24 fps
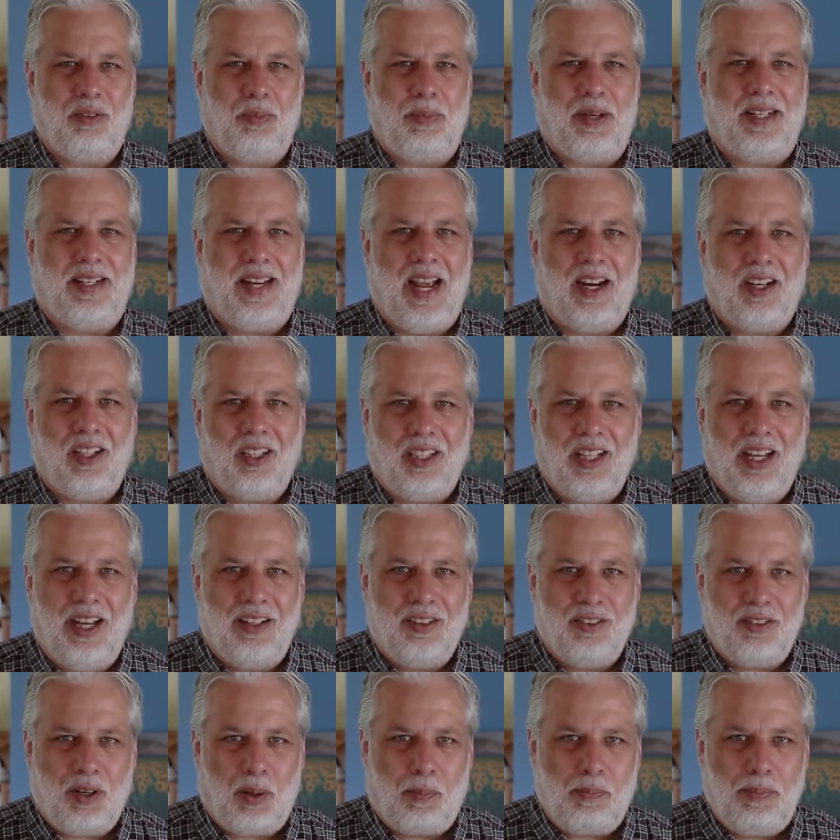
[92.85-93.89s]
I mean,
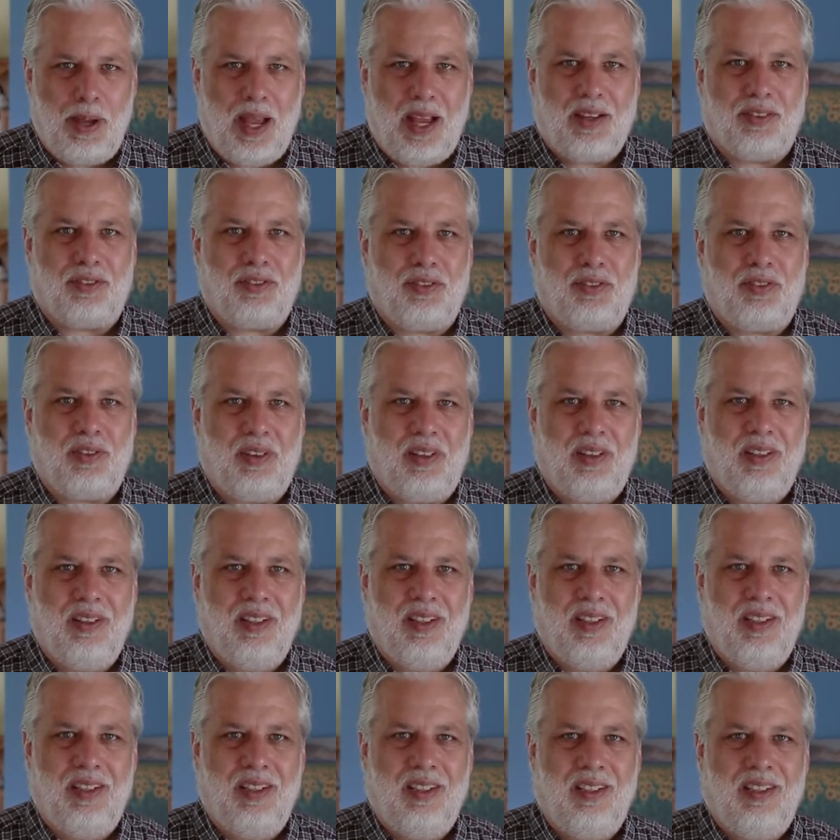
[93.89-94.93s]
dandelions are pests,
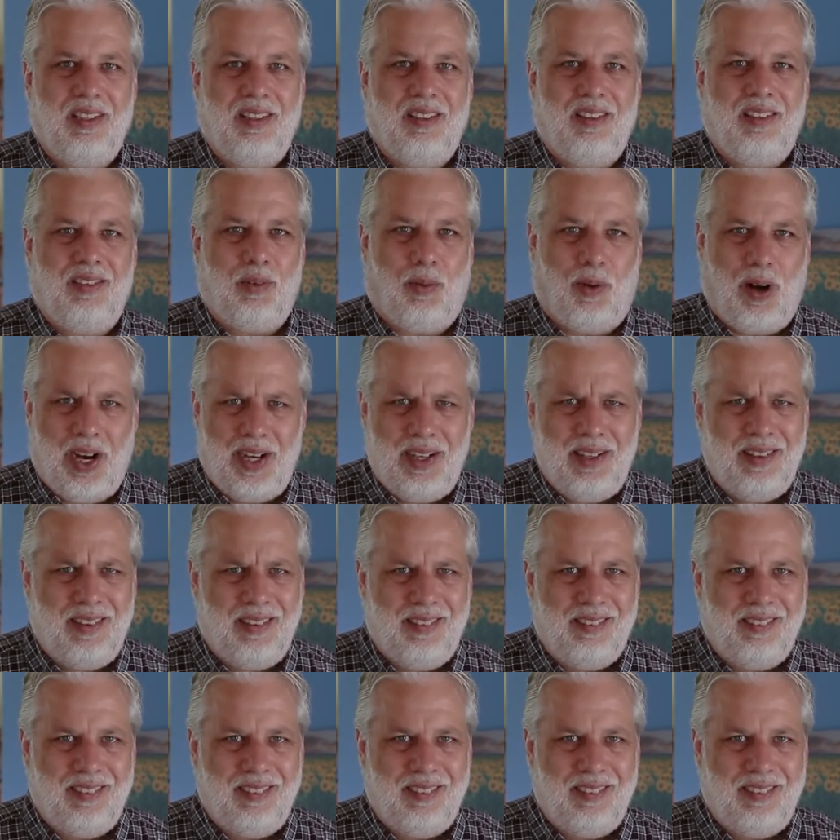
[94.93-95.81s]
right?